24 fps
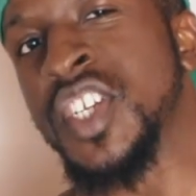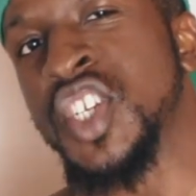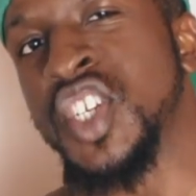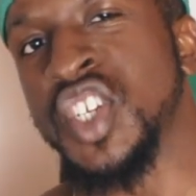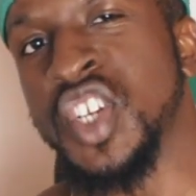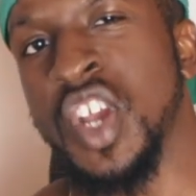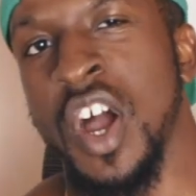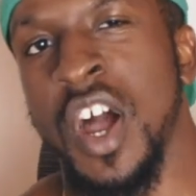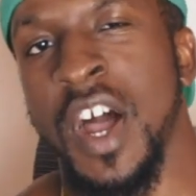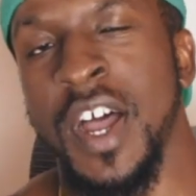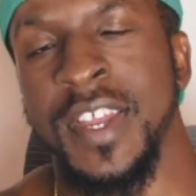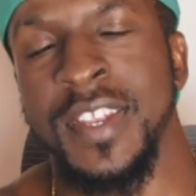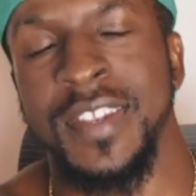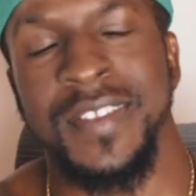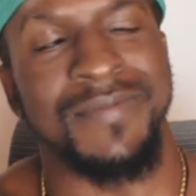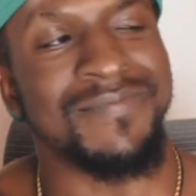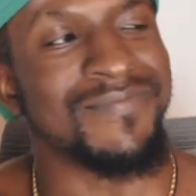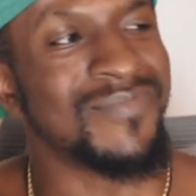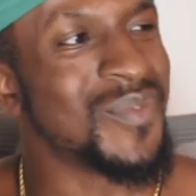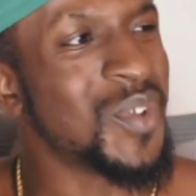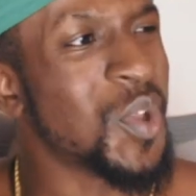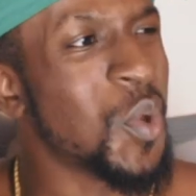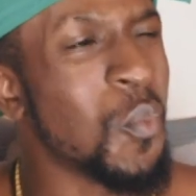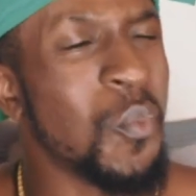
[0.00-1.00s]
Sean
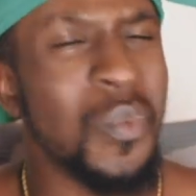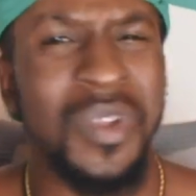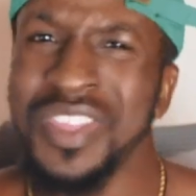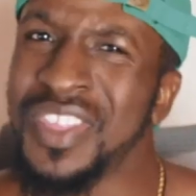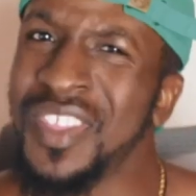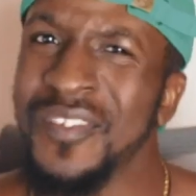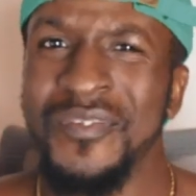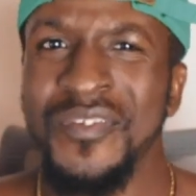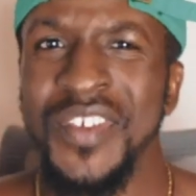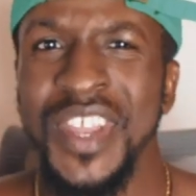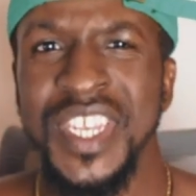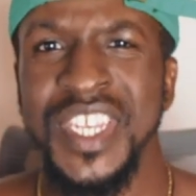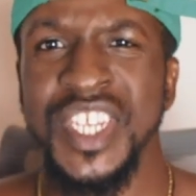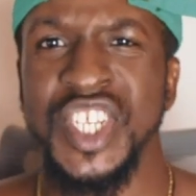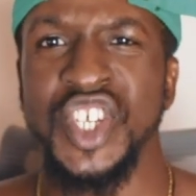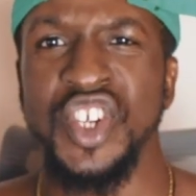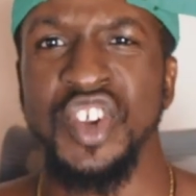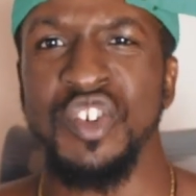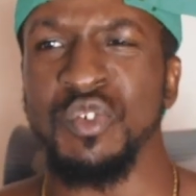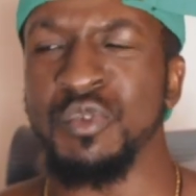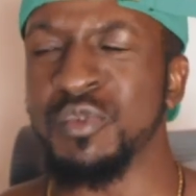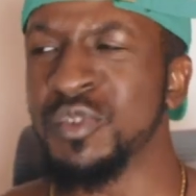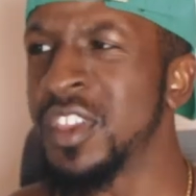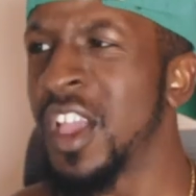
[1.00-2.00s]
with
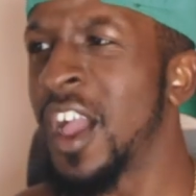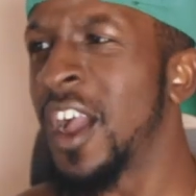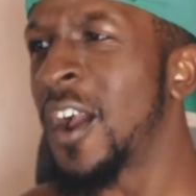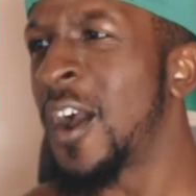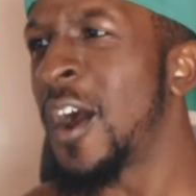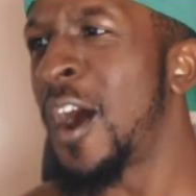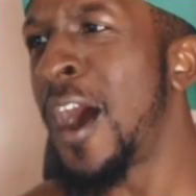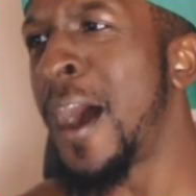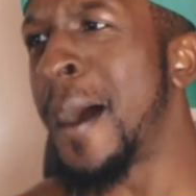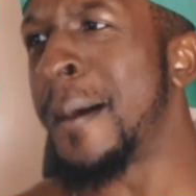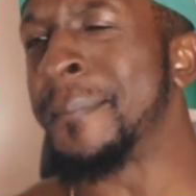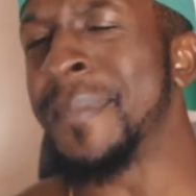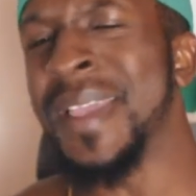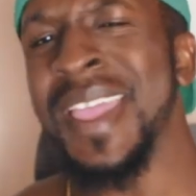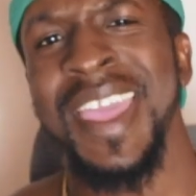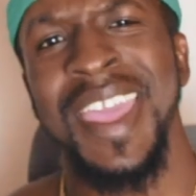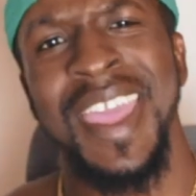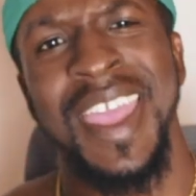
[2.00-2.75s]
thefitnessjournals.com,